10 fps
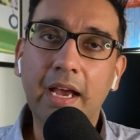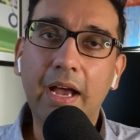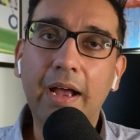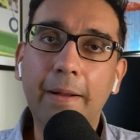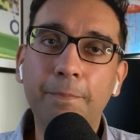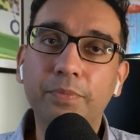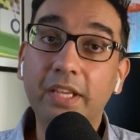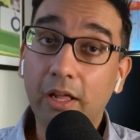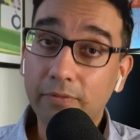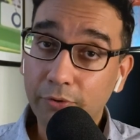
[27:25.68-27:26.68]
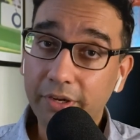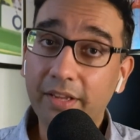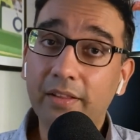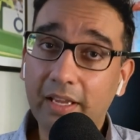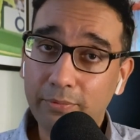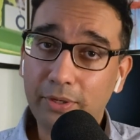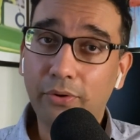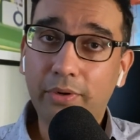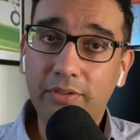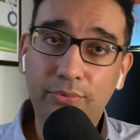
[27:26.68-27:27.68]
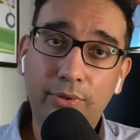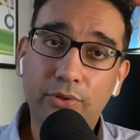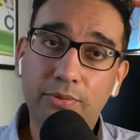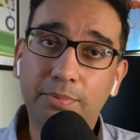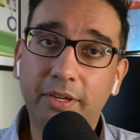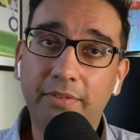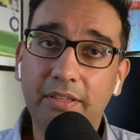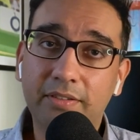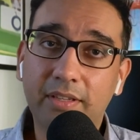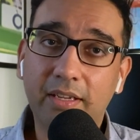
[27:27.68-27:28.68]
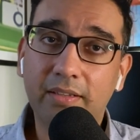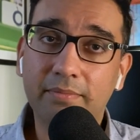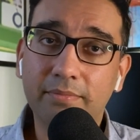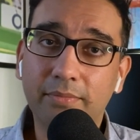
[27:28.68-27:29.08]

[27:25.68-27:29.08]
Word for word: Um, California, like we noticed with those previous, um,